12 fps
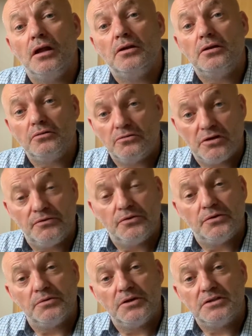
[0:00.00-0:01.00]
don't drive
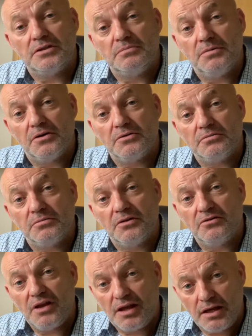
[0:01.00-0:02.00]
all the way to the bottom
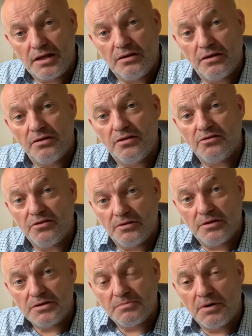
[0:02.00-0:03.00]
because A, there's
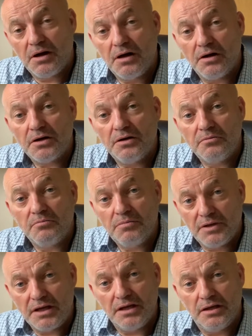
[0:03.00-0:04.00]
nowhere to park, and
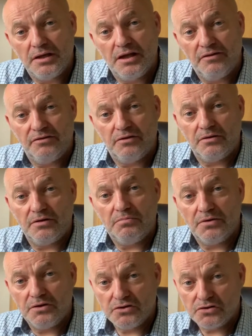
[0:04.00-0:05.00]
B, if you're in a
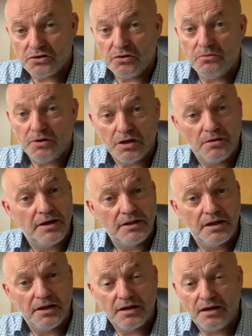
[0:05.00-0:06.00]
Peugeot 108
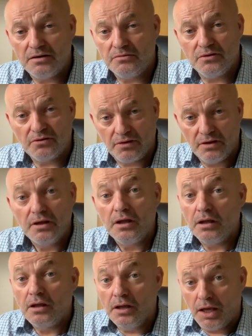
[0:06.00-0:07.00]
like I was,
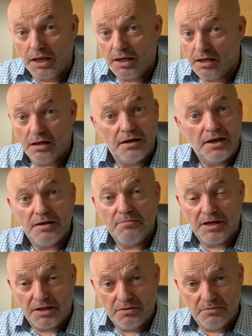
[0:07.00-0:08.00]
you can't get
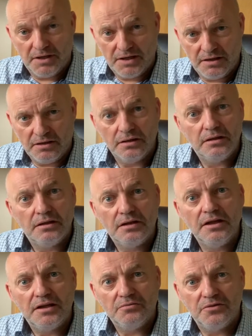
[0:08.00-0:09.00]
back up the hill.
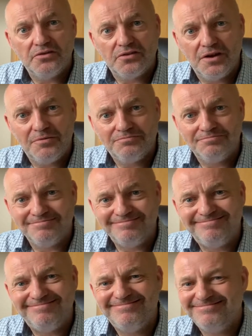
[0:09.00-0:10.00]
It was
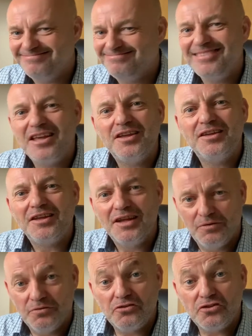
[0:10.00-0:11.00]

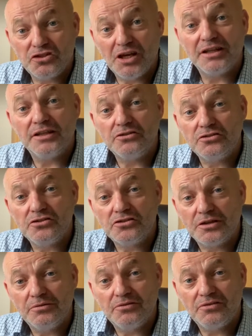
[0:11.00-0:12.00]
a challenge,
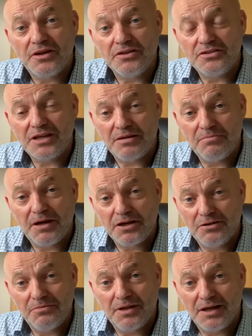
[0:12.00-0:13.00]
shall we say, to get
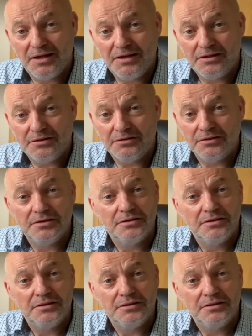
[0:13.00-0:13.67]
back up that hill.